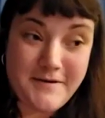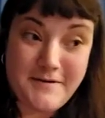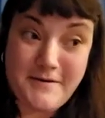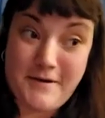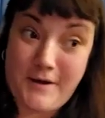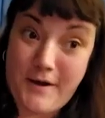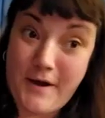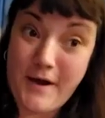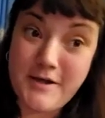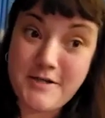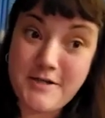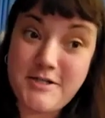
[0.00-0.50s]

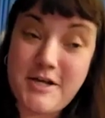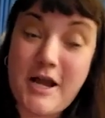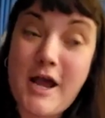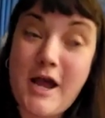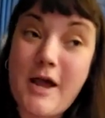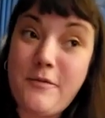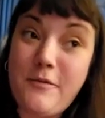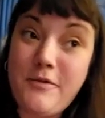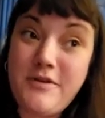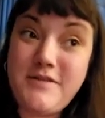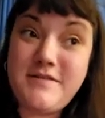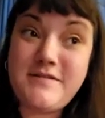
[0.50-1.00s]
Gosh,
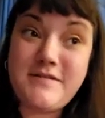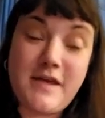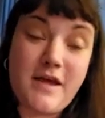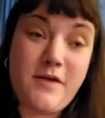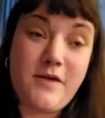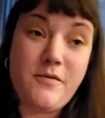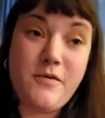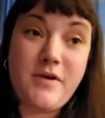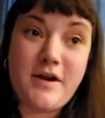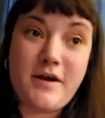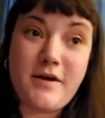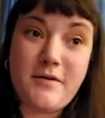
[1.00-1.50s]
I would
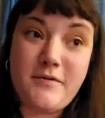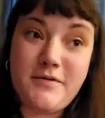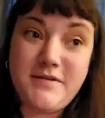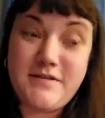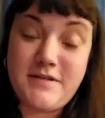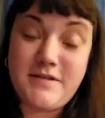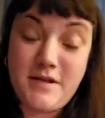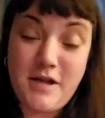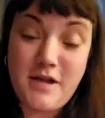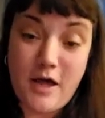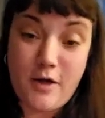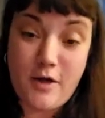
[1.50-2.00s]
say when I
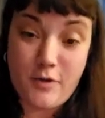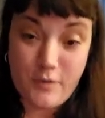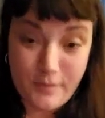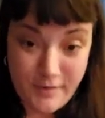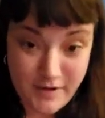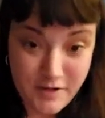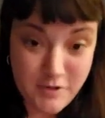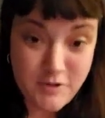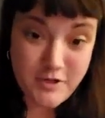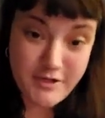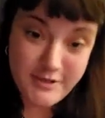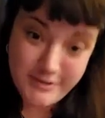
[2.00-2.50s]
was in
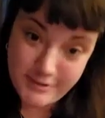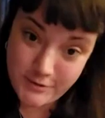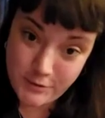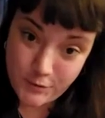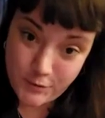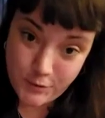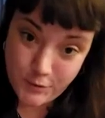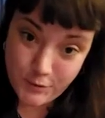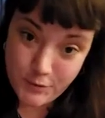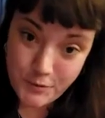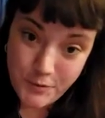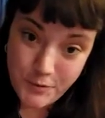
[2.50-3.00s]
elementary
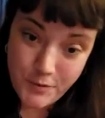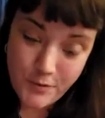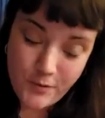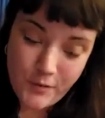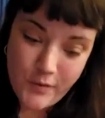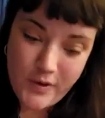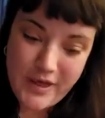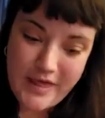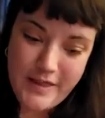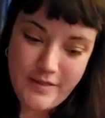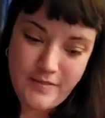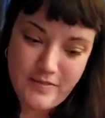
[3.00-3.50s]
school,
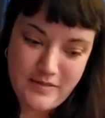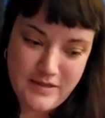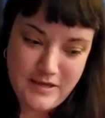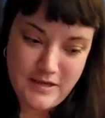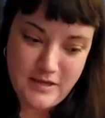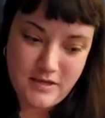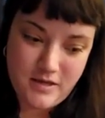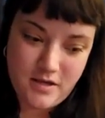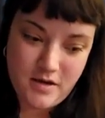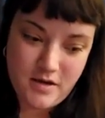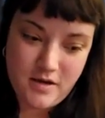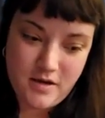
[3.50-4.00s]
when
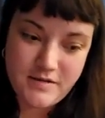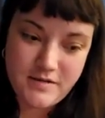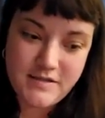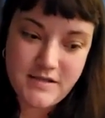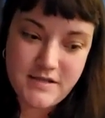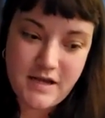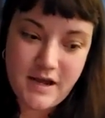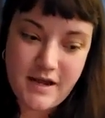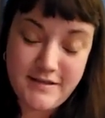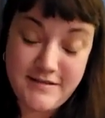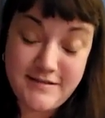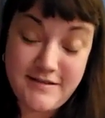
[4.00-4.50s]
the
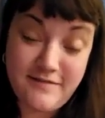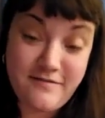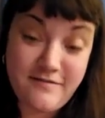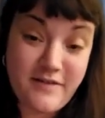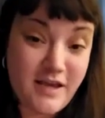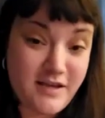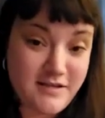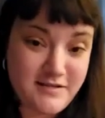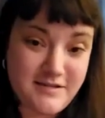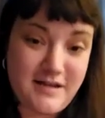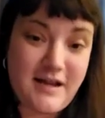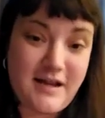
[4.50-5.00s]
signs of
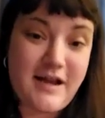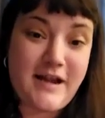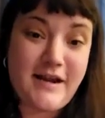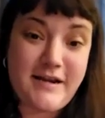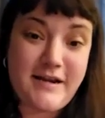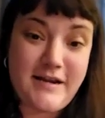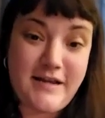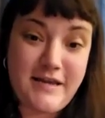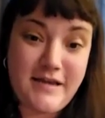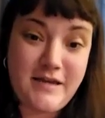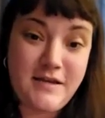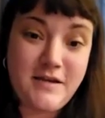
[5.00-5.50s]

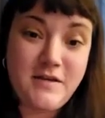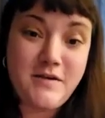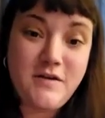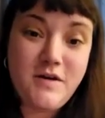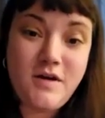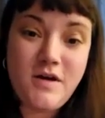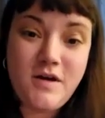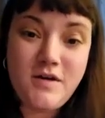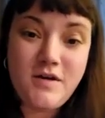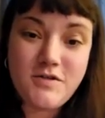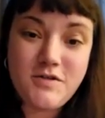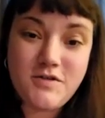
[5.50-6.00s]
anxiety
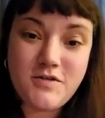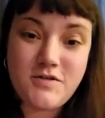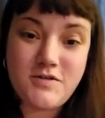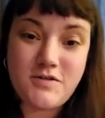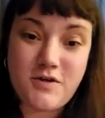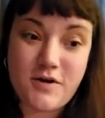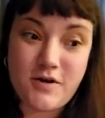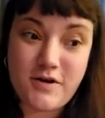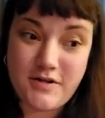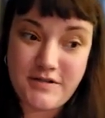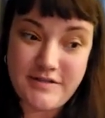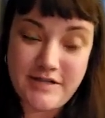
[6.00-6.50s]

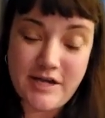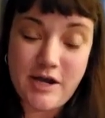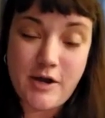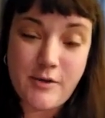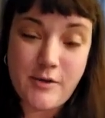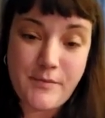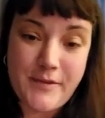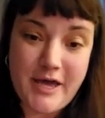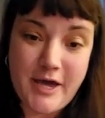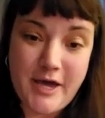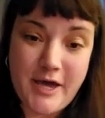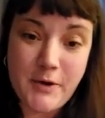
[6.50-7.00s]
started to
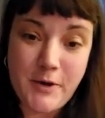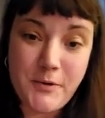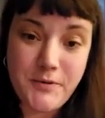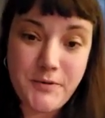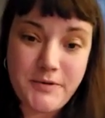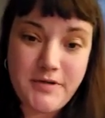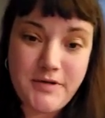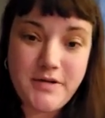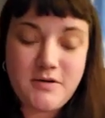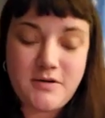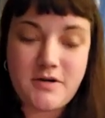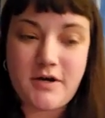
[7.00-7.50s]
come out.
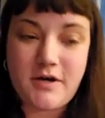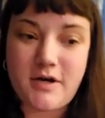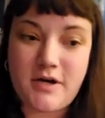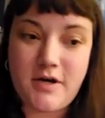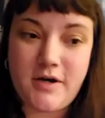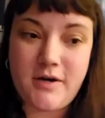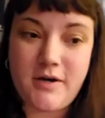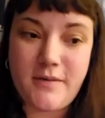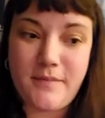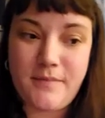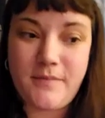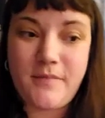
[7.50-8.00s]

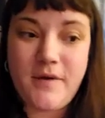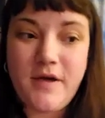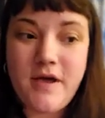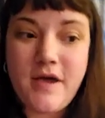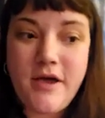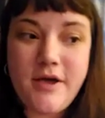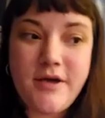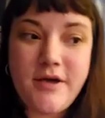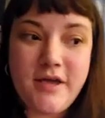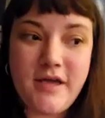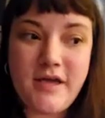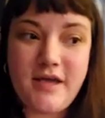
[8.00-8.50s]
And
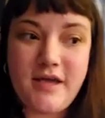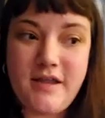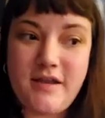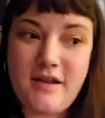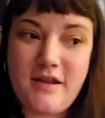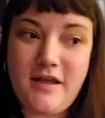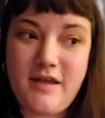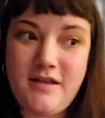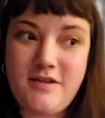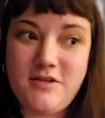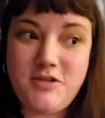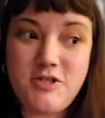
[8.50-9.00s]

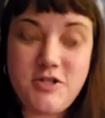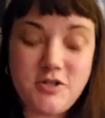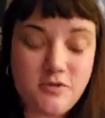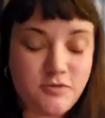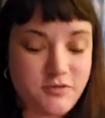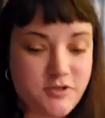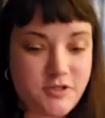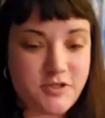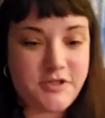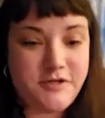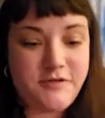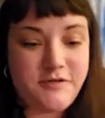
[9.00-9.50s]
in
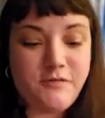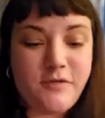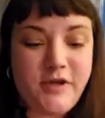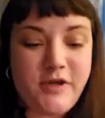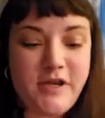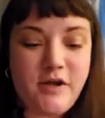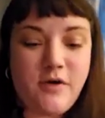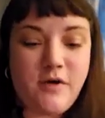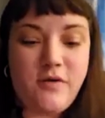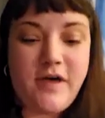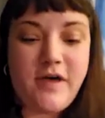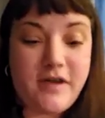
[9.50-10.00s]
children,
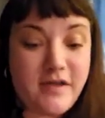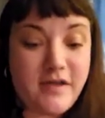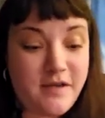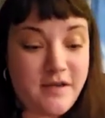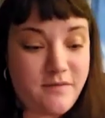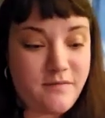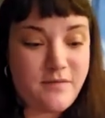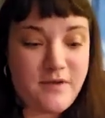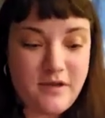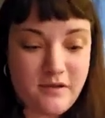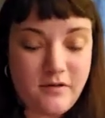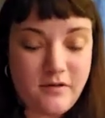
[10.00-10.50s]
we know that
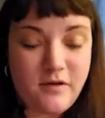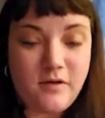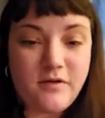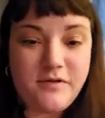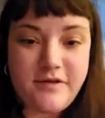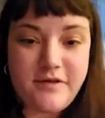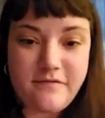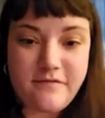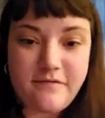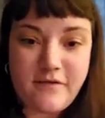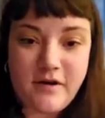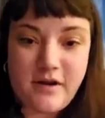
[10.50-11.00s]
can be a little
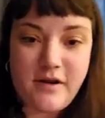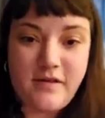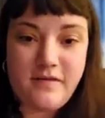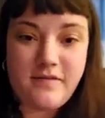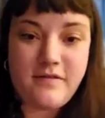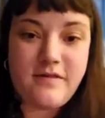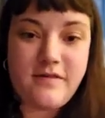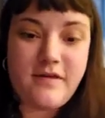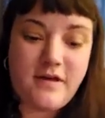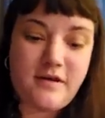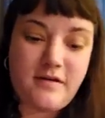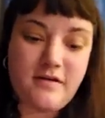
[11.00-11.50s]

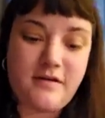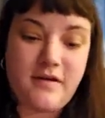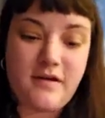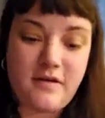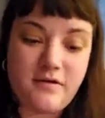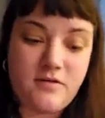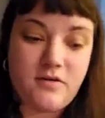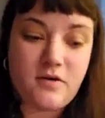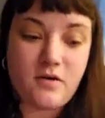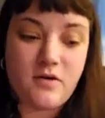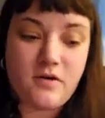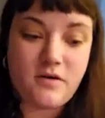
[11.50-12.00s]
different than
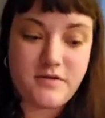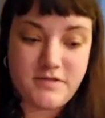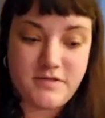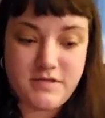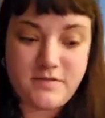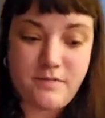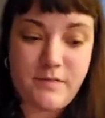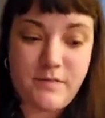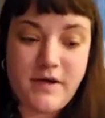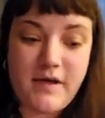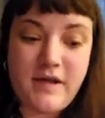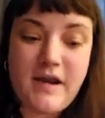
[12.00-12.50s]
adults,
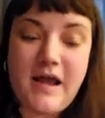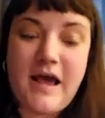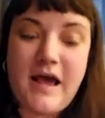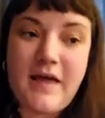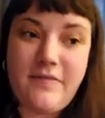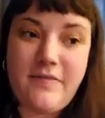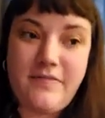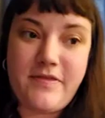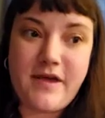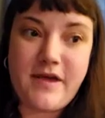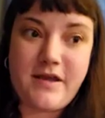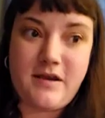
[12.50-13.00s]
but
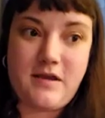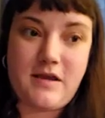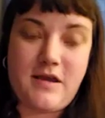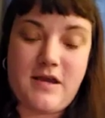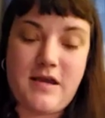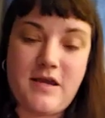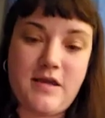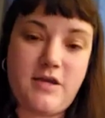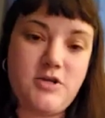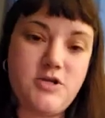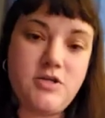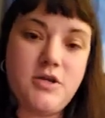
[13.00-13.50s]
at that
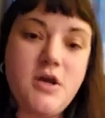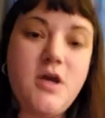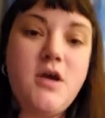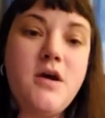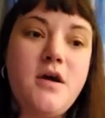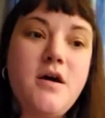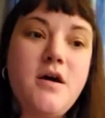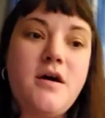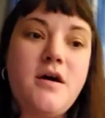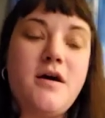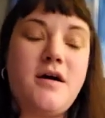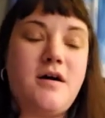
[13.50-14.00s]
age,
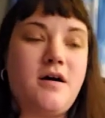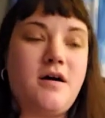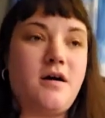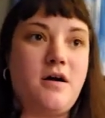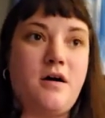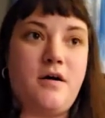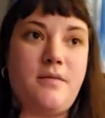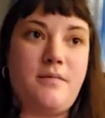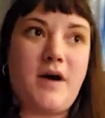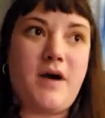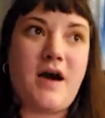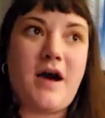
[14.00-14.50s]

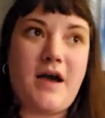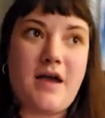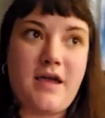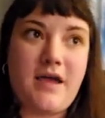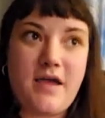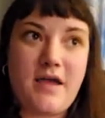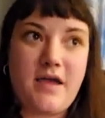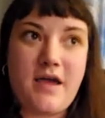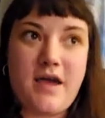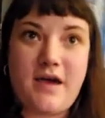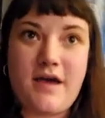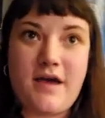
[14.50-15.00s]

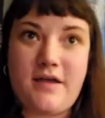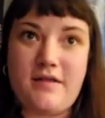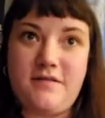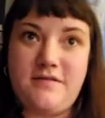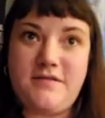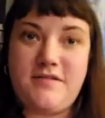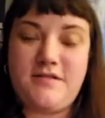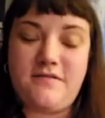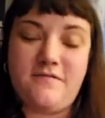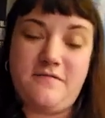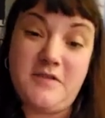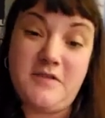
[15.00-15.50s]
I
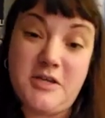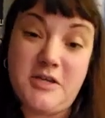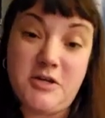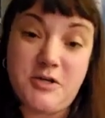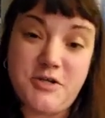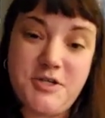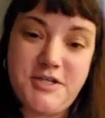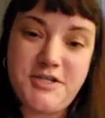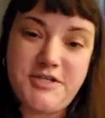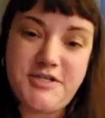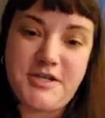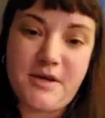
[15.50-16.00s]
had
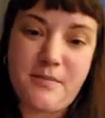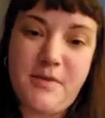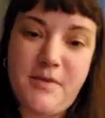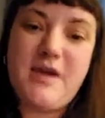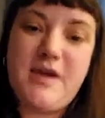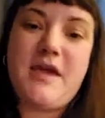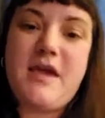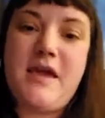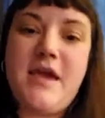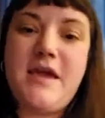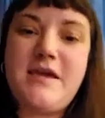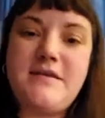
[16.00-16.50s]
severe
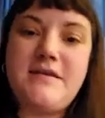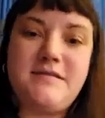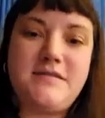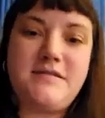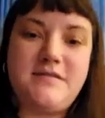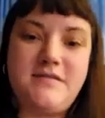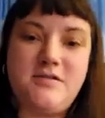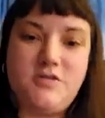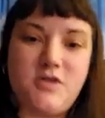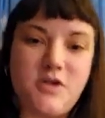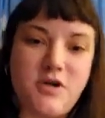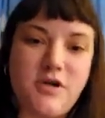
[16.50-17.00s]
stomach
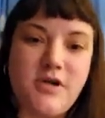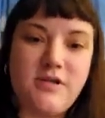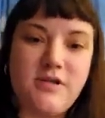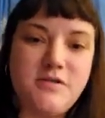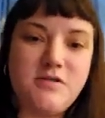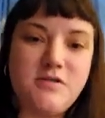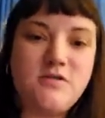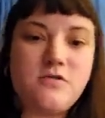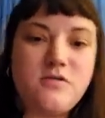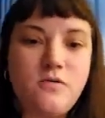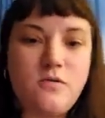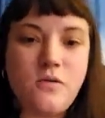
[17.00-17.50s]
aches during
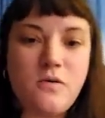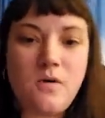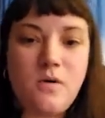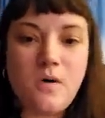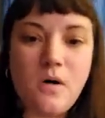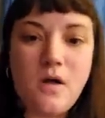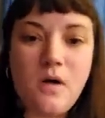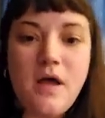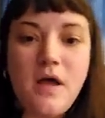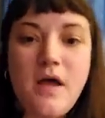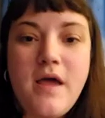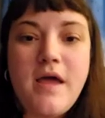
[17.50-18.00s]

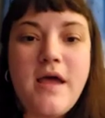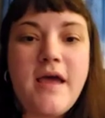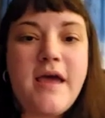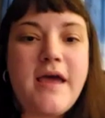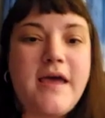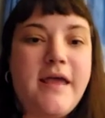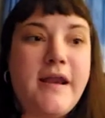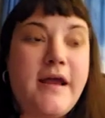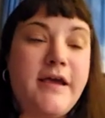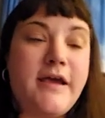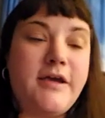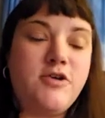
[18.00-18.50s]
school
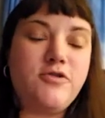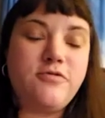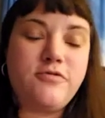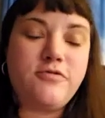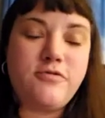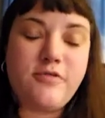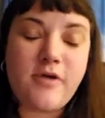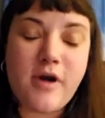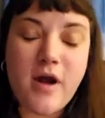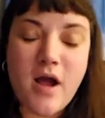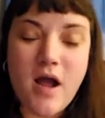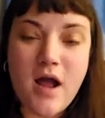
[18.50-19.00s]
and I
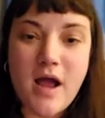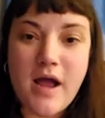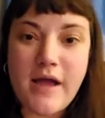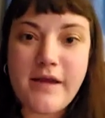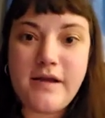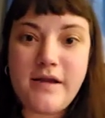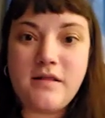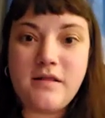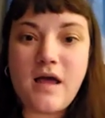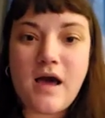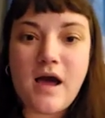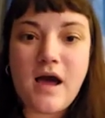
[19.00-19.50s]

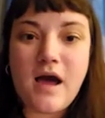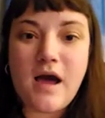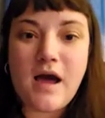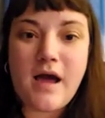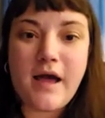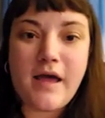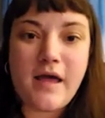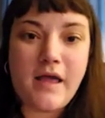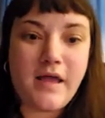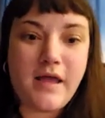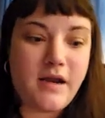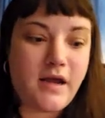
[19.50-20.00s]
cried a
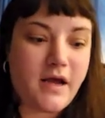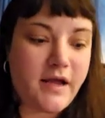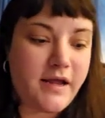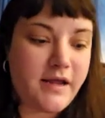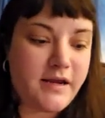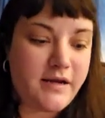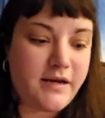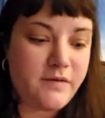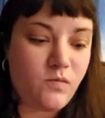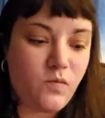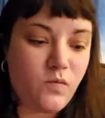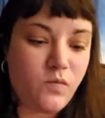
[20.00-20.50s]
lot.
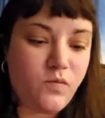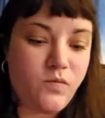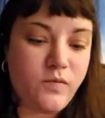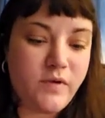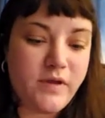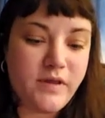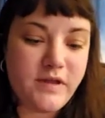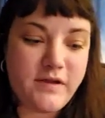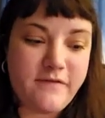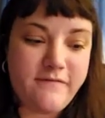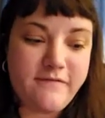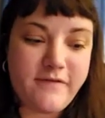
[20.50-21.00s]
I
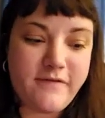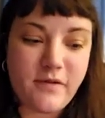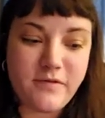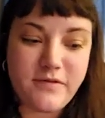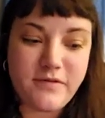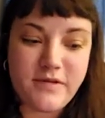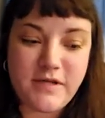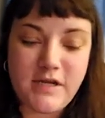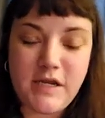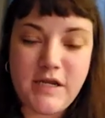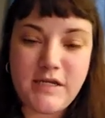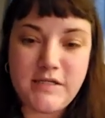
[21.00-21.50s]
really felt
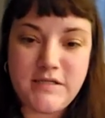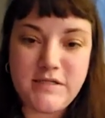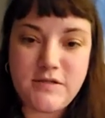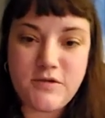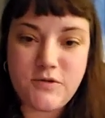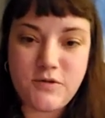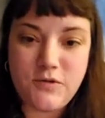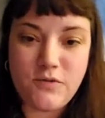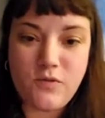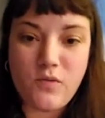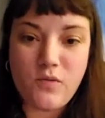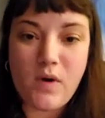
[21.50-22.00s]
the need
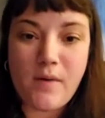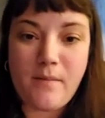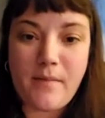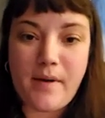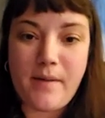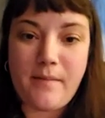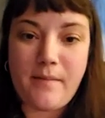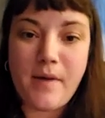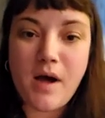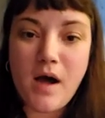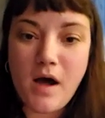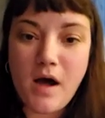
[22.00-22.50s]
to want
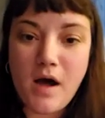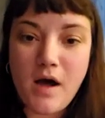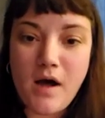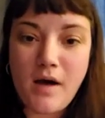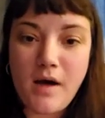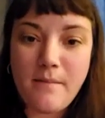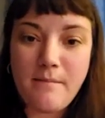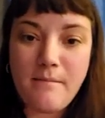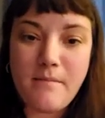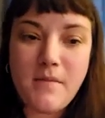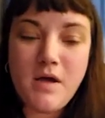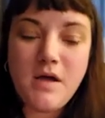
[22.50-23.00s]
my
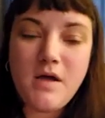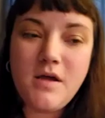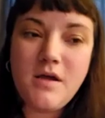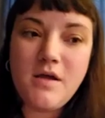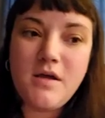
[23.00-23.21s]
mom.